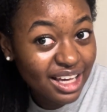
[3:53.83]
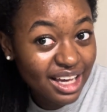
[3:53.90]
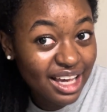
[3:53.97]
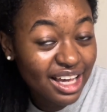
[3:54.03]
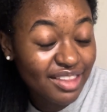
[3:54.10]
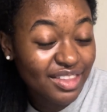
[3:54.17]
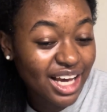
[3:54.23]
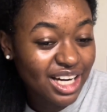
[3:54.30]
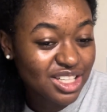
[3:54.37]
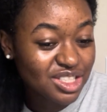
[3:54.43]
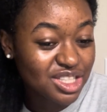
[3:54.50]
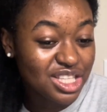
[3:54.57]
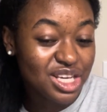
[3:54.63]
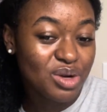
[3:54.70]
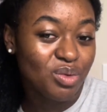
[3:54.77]
And that is
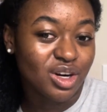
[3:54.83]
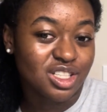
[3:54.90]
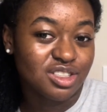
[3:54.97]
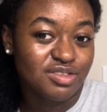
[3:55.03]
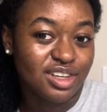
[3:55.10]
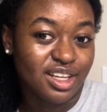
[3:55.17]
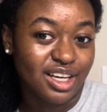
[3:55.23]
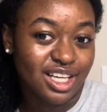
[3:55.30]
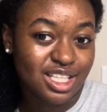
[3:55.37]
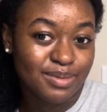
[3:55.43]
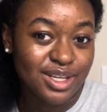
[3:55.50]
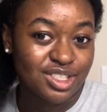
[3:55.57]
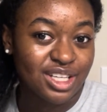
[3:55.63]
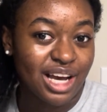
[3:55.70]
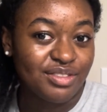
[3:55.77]
the worst feeling,
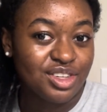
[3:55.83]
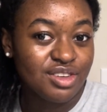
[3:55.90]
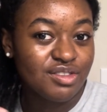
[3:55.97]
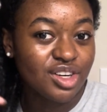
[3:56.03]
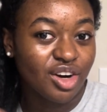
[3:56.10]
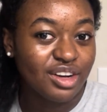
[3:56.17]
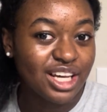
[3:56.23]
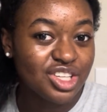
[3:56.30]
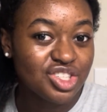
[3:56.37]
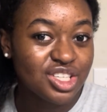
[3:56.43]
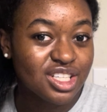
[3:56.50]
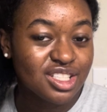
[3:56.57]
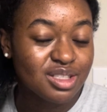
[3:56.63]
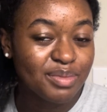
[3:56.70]
especially after you've grown inches,